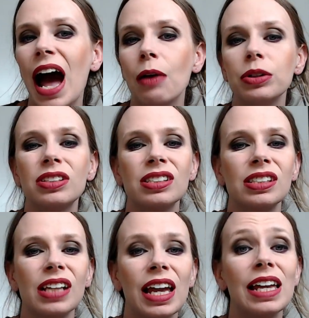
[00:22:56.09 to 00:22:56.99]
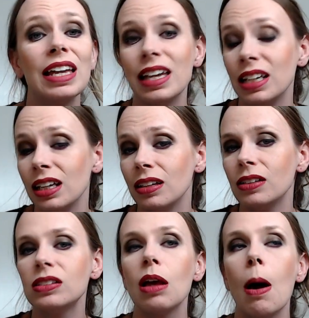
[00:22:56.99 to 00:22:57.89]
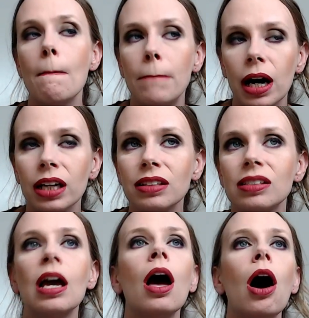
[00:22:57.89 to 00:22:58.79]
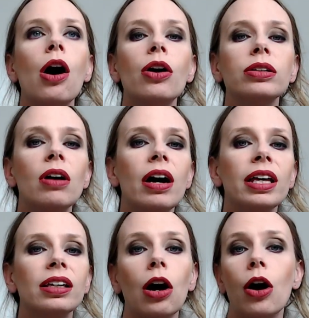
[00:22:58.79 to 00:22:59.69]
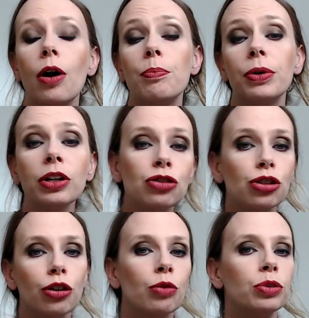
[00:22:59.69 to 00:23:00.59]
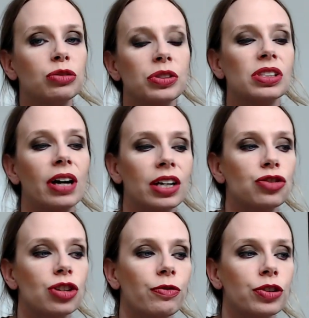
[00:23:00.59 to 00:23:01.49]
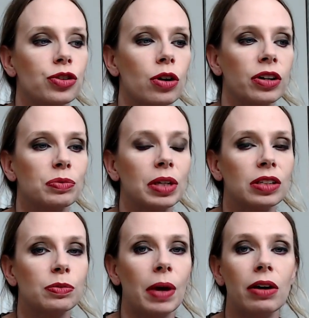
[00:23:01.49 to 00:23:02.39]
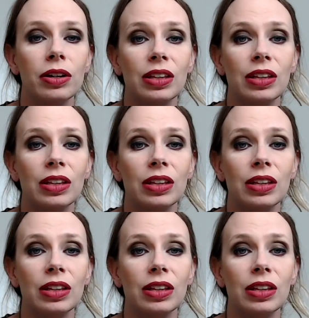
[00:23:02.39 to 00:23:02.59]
I would say it is, but unlike Blood Sugar, which was the last Jeffree Star Cosmetics palette